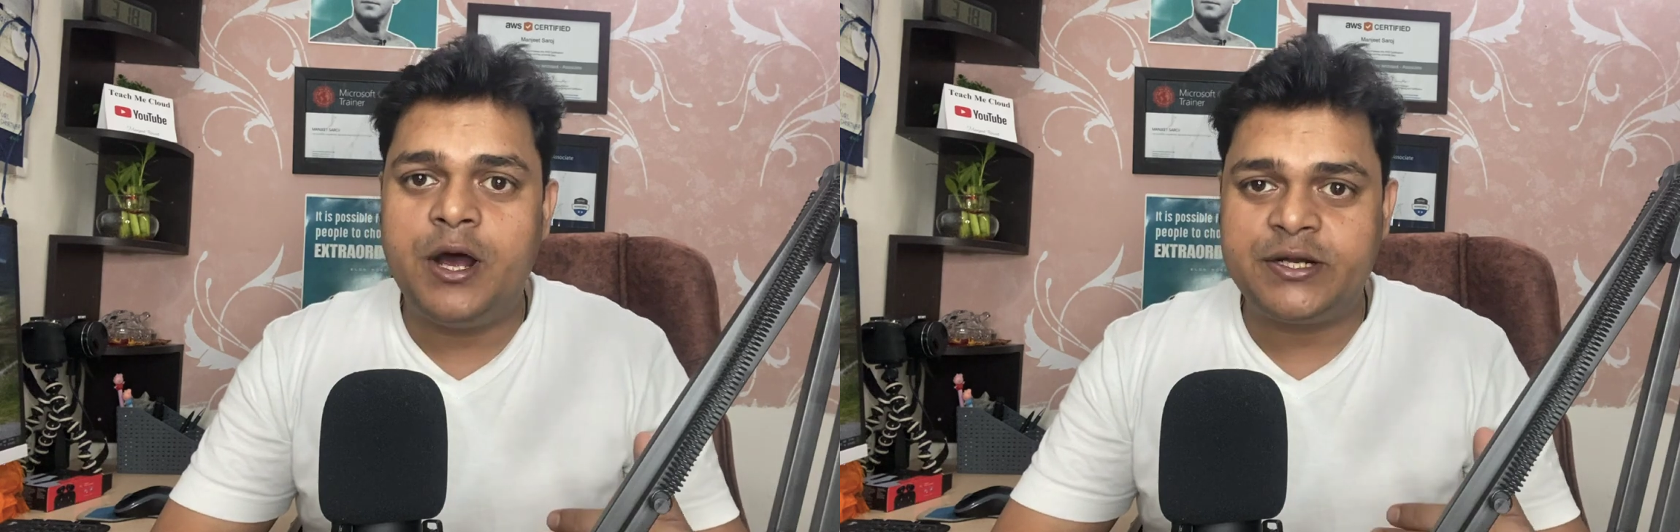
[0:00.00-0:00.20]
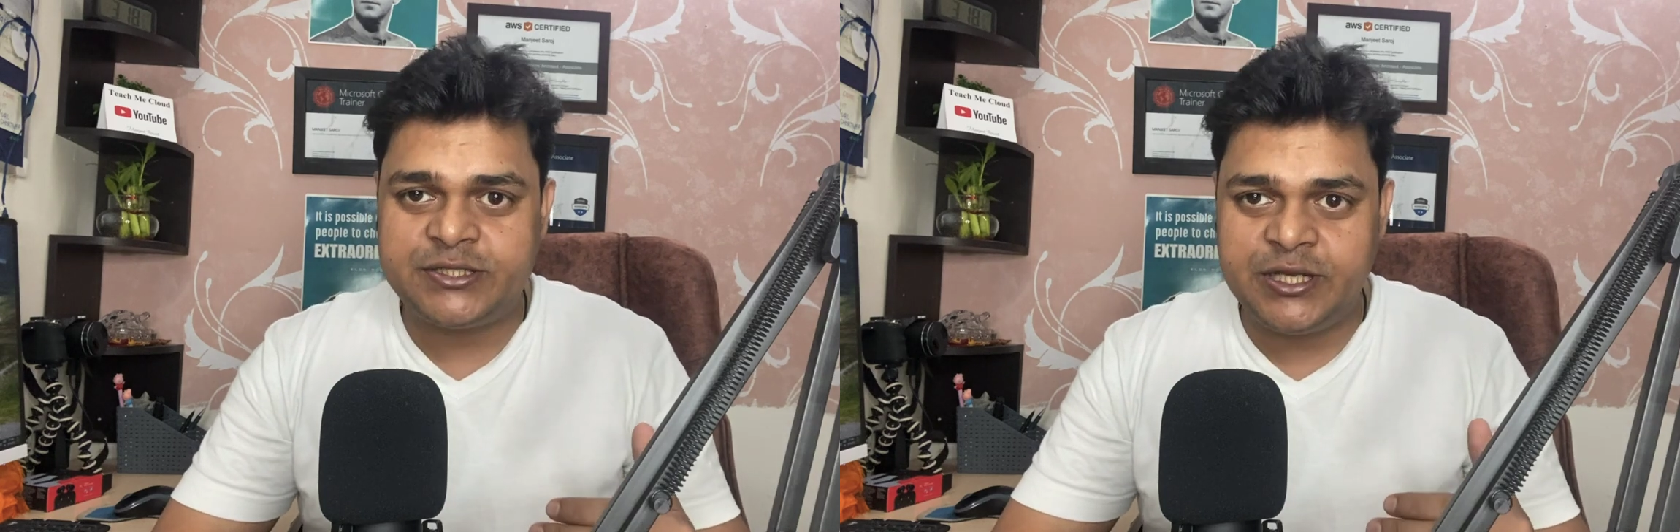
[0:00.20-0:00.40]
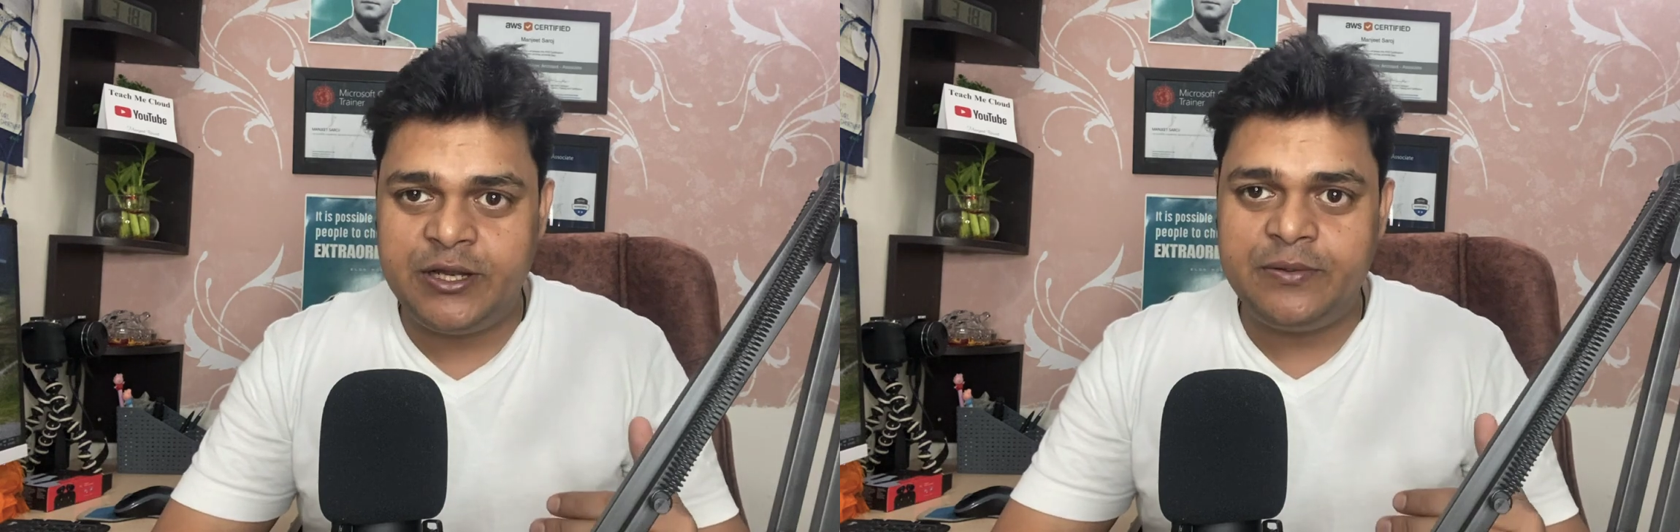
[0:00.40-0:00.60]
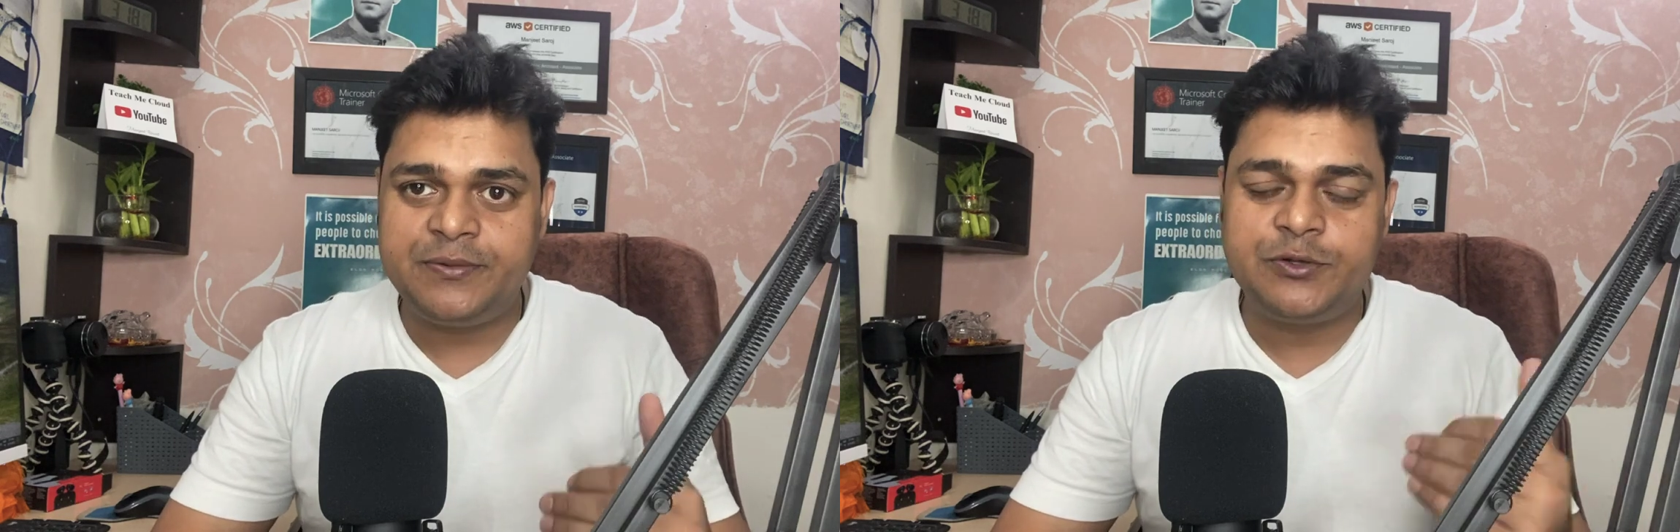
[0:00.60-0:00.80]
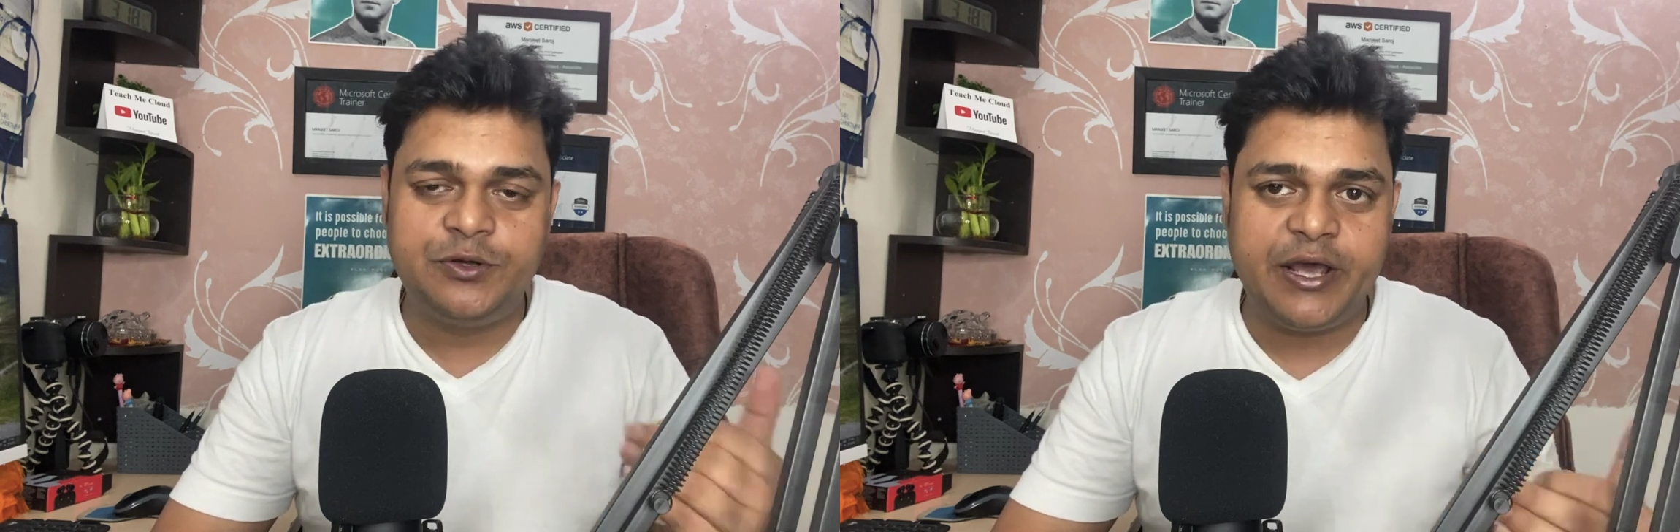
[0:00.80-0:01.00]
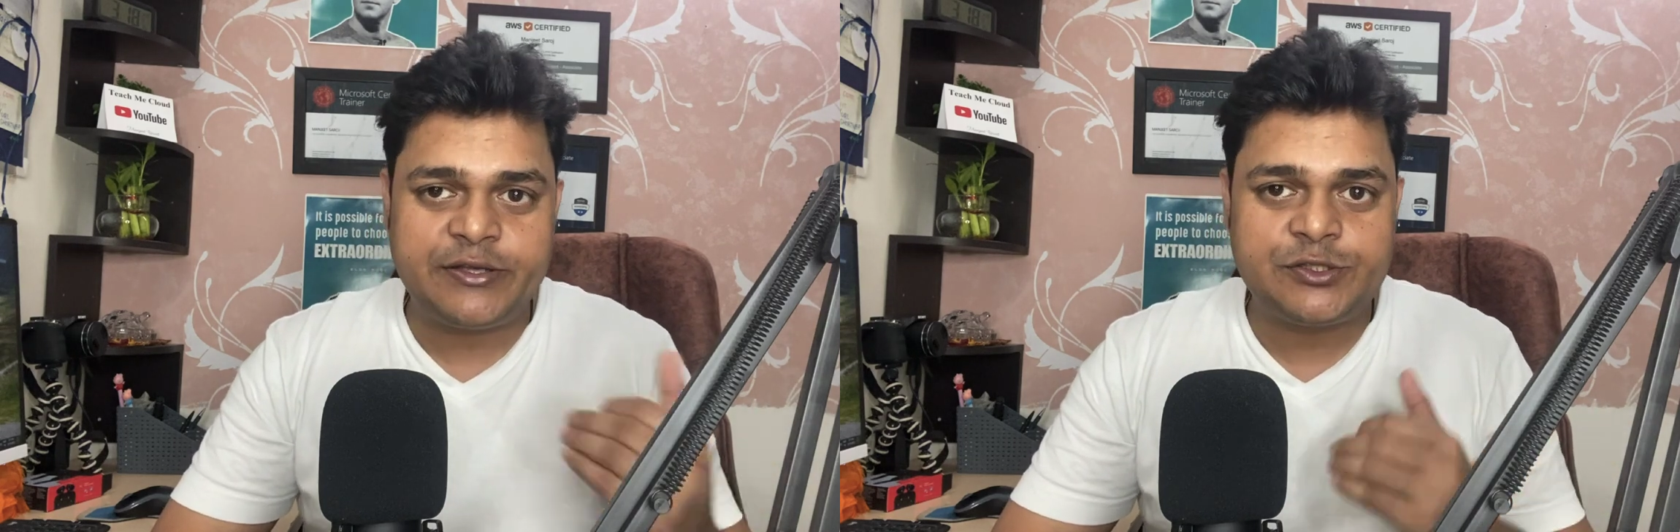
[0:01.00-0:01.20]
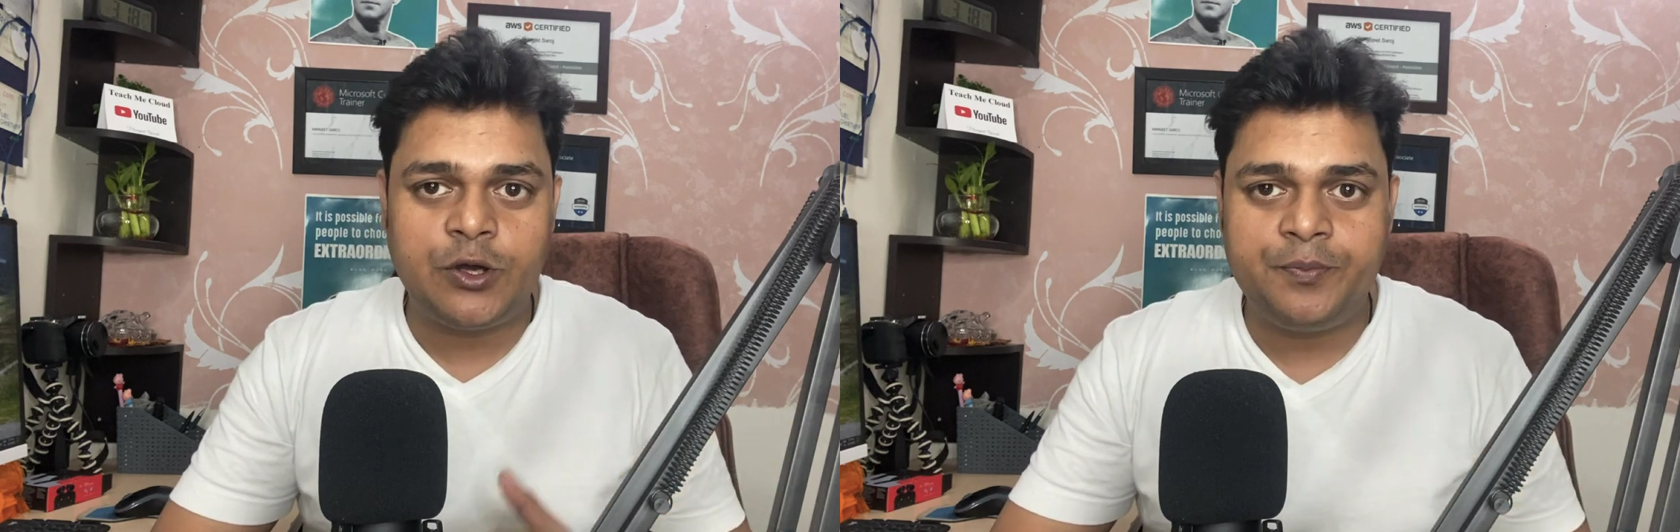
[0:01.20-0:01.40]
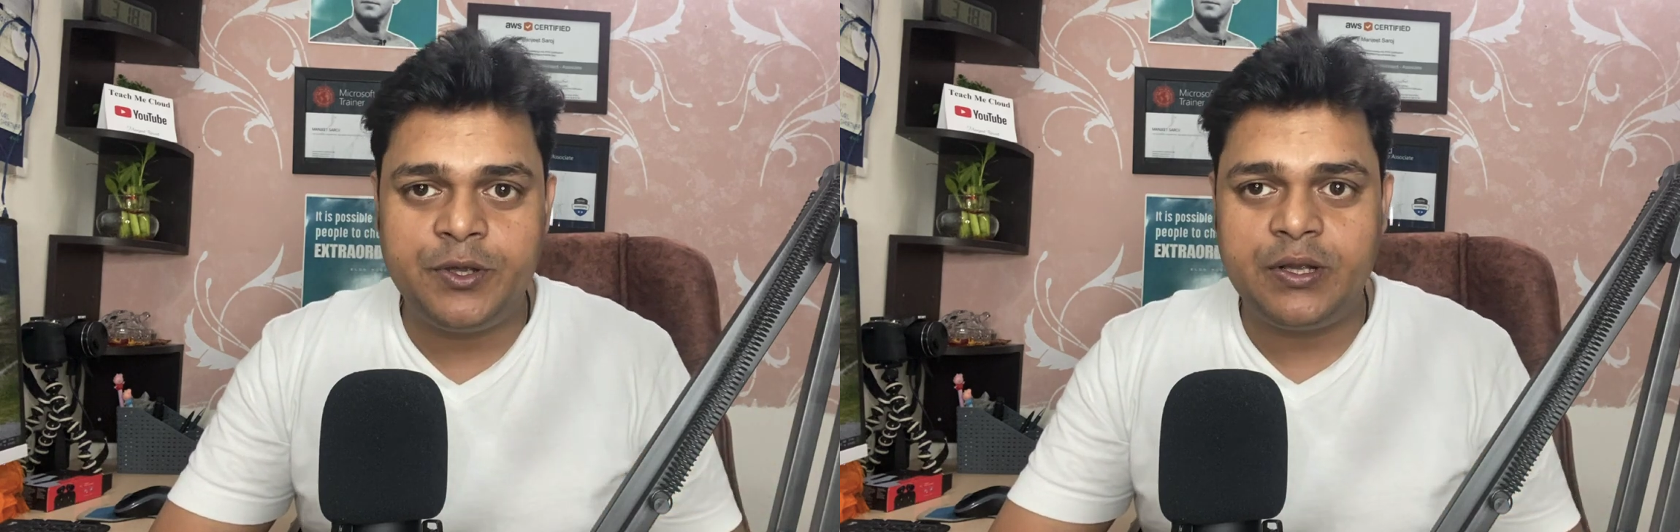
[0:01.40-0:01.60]
ourselves to next
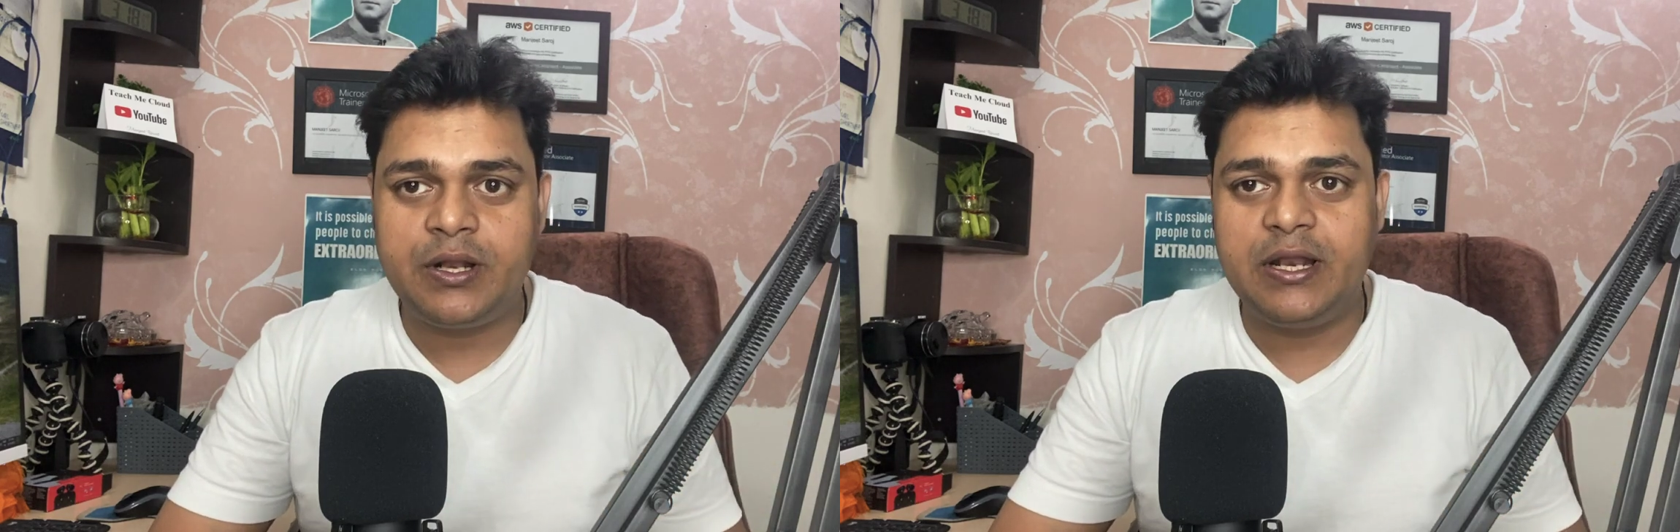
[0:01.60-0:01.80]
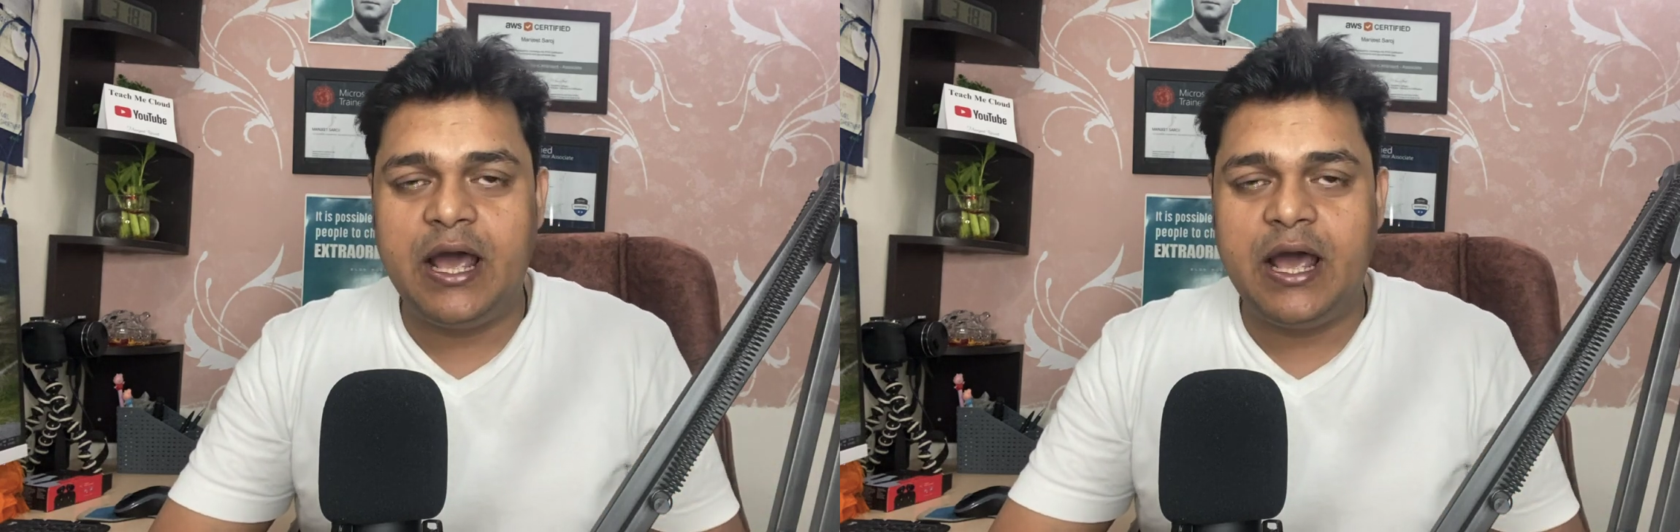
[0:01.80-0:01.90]
topic.